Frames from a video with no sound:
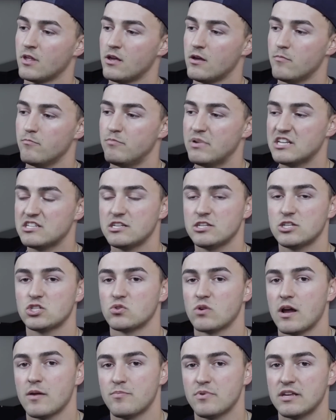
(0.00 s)
Busy
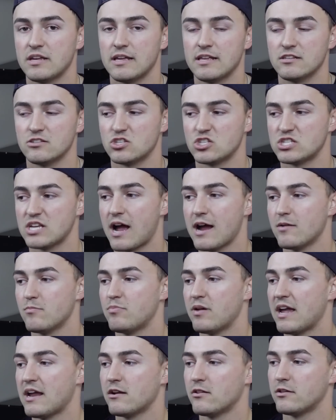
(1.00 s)
striping and side
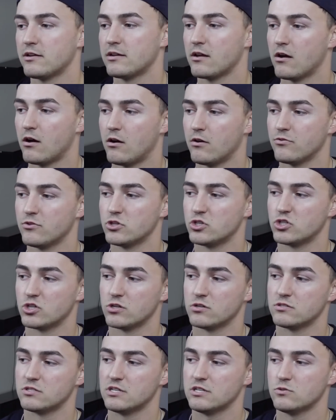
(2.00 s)
paneling on the
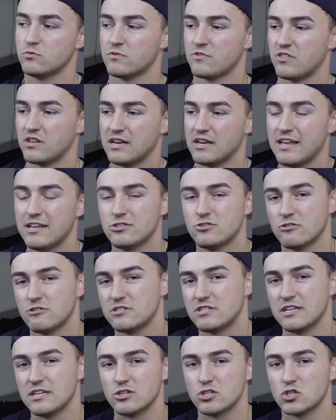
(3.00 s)
jerseys with an
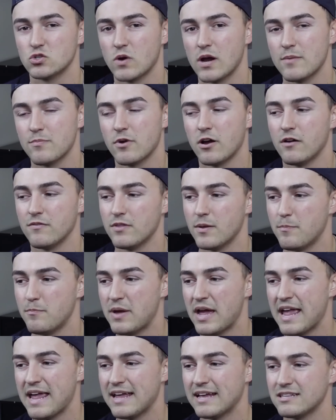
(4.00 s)
interesting stripe on the
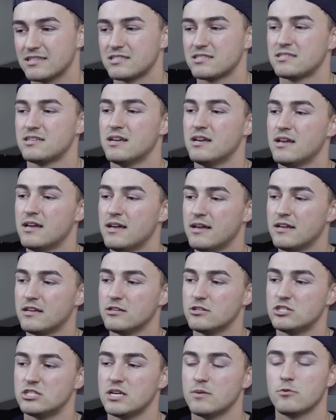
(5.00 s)
pants.
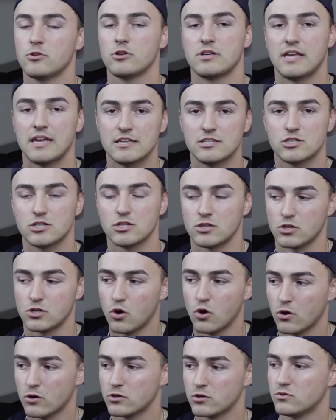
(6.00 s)
Similar case to the
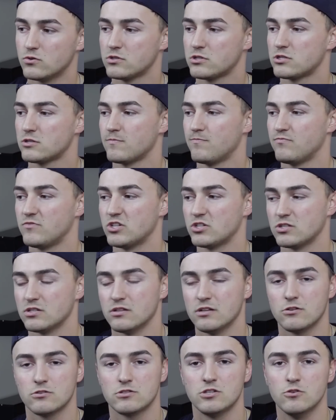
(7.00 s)
Cardinals, just a
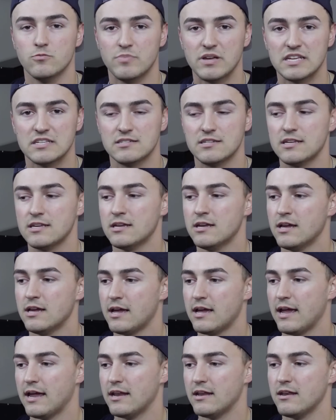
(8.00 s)
little too busy
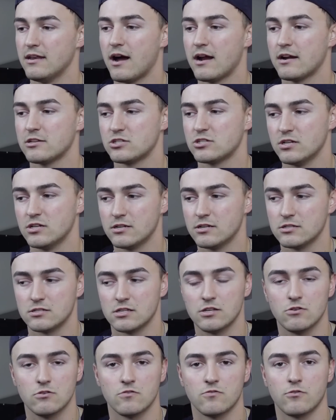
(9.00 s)
and not as good as the
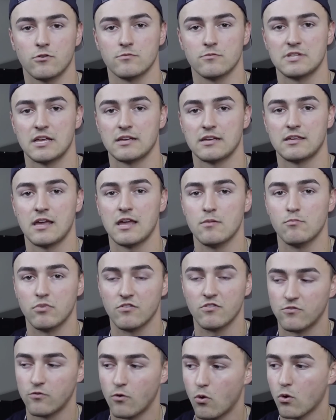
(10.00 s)
uniforms that came
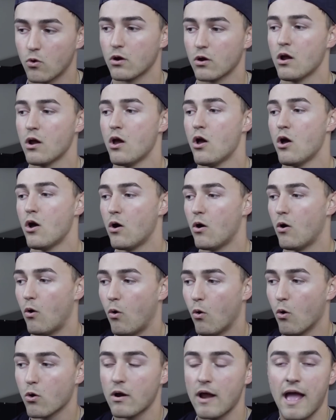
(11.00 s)
before
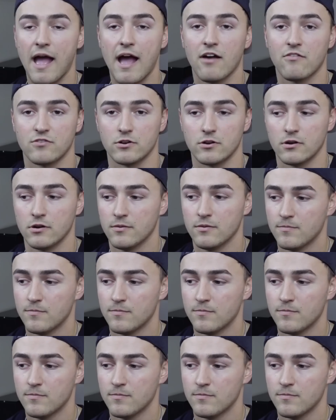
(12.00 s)
or after.